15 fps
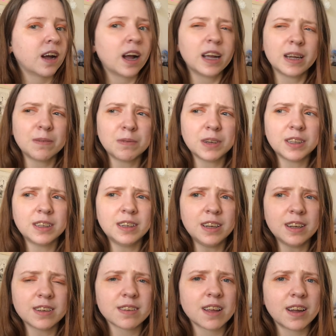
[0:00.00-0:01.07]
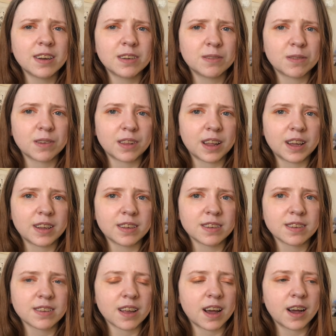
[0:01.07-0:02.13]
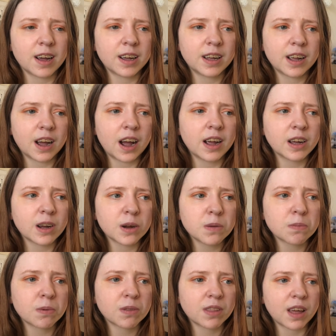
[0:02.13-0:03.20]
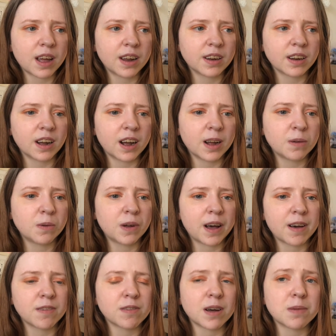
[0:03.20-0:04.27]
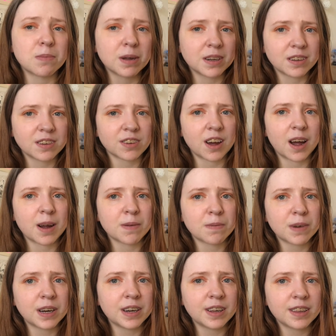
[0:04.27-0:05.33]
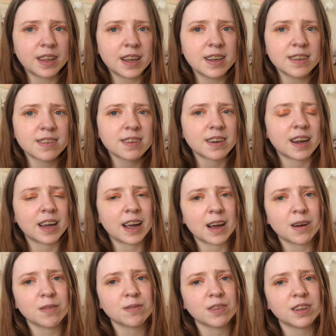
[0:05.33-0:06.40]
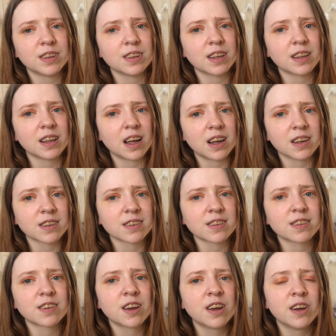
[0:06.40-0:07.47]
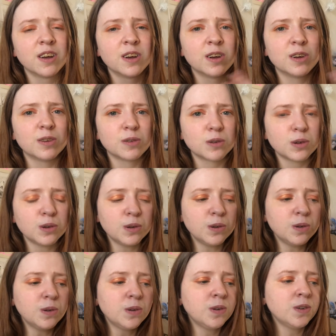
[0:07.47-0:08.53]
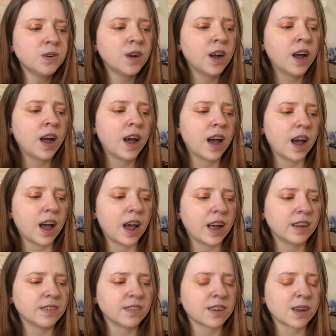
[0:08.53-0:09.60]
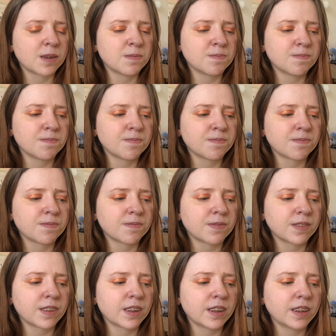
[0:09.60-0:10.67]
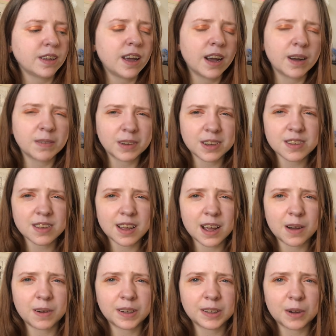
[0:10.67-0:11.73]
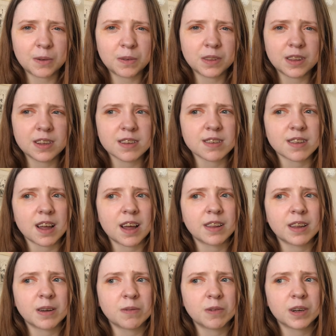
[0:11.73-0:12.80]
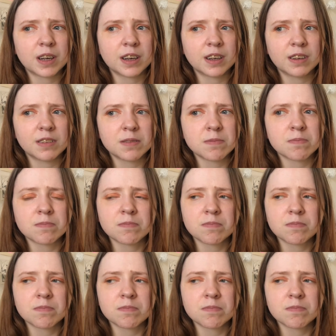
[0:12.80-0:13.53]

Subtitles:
am really excited for these. I hope that I will have a better time reading these than I have in the last two. And I'm gonna see how I go with this, and then we're gonna